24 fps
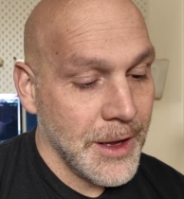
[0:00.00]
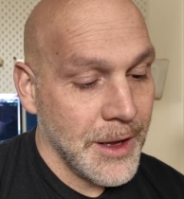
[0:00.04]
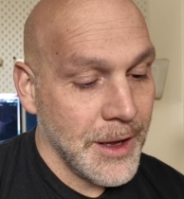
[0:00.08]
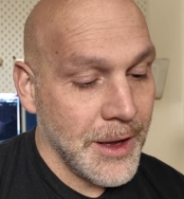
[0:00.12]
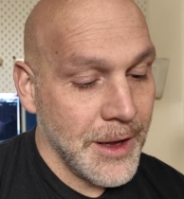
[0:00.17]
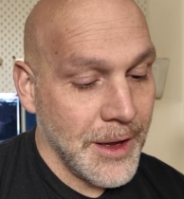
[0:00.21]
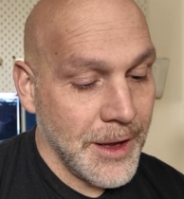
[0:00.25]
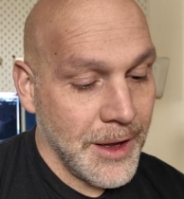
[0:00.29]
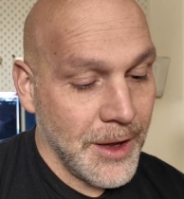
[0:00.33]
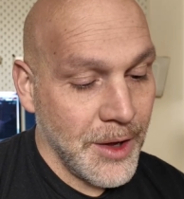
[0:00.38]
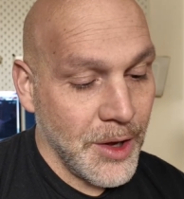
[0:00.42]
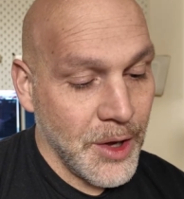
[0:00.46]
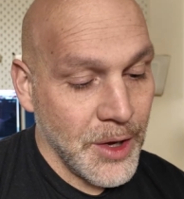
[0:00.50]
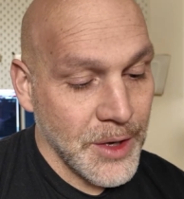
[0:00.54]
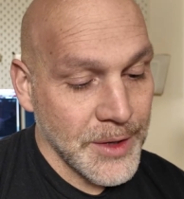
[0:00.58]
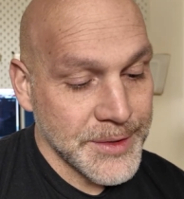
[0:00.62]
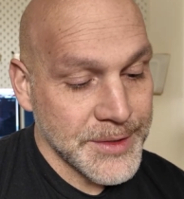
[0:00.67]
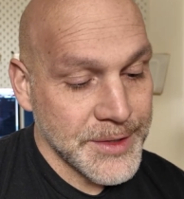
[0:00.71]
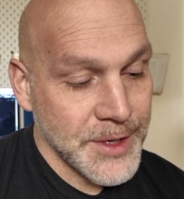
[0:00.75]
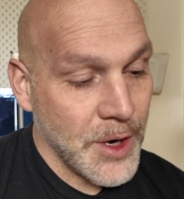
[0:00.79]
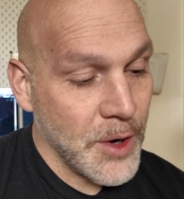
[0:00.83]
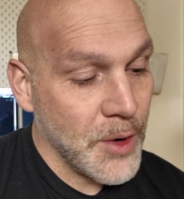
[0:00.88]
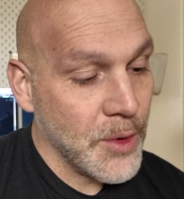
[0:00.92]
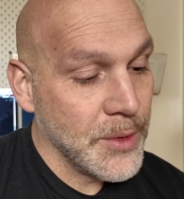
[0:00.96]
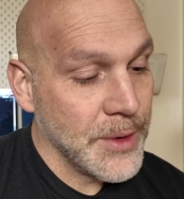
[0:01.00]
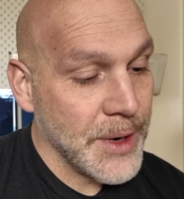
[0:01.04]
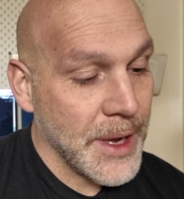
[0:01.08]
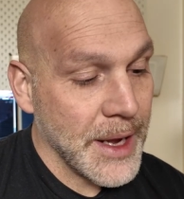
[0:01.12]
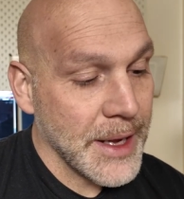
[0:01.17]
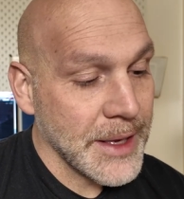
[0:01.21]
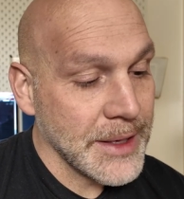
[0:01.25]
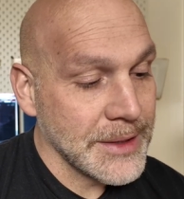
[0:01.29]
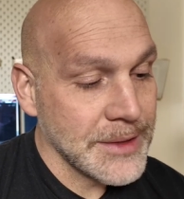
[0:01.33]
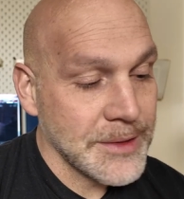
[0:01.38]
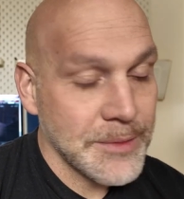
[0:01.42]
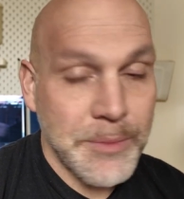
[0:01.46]
Also,
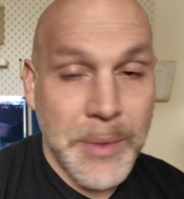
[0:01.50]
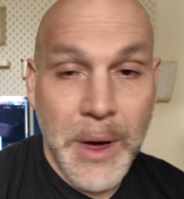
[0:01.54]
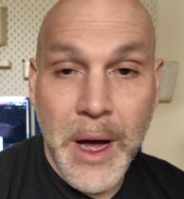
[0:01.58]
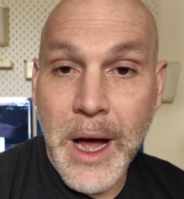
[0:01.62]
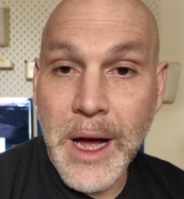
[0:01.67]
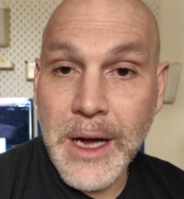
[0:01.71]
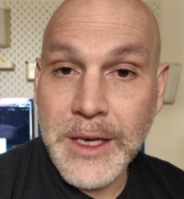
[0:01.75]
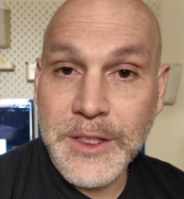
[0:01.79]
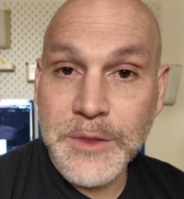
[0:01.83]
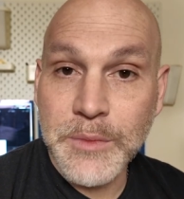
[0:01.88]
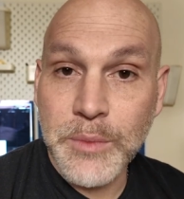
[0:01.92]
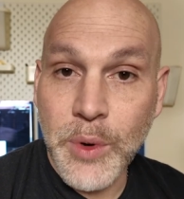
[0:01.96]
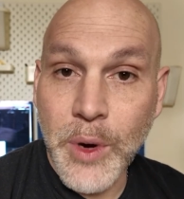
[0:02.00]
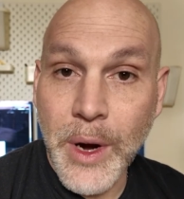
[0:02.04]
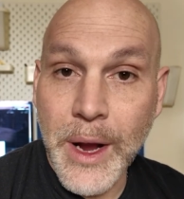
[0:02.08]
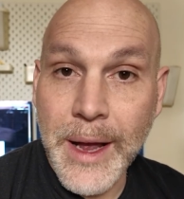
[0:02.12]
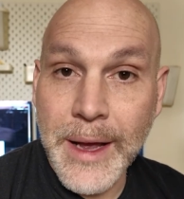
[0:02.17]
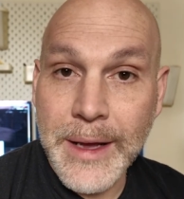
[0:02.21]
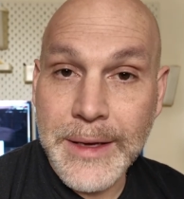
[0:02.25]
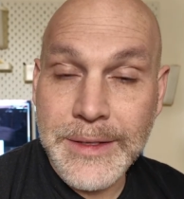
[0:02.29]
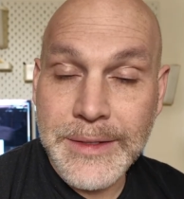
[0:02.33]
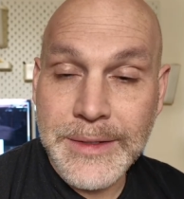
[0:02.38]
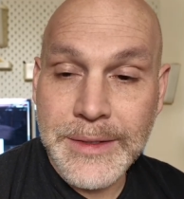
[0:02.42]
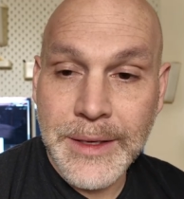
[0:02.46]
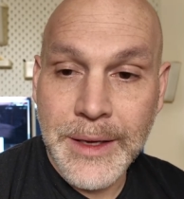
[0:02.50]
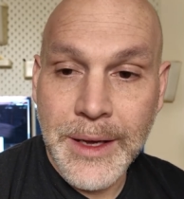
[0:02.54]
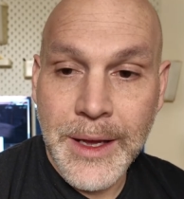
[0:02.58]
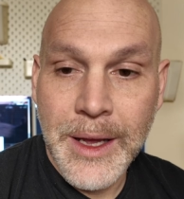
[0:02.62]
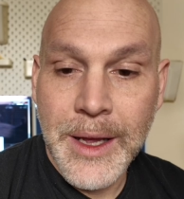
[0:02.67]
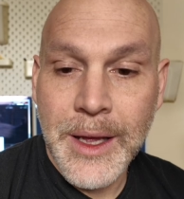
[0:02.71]
nice box press.